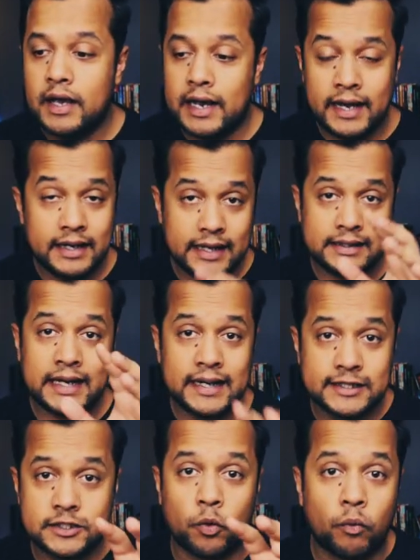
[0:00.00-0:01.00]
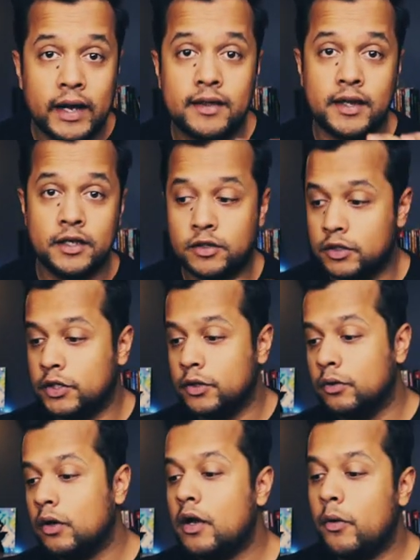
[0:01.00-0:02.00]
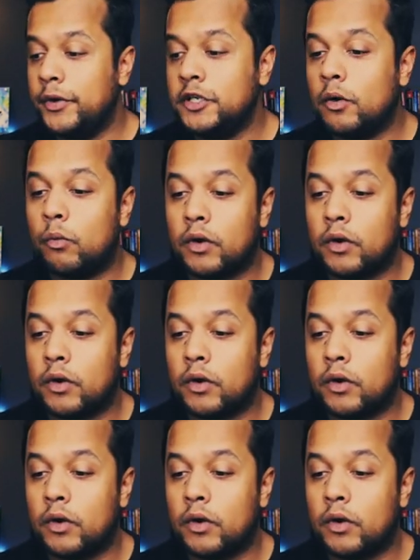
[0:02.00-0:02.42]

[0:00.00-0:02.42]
And that is the right thing to do. When you're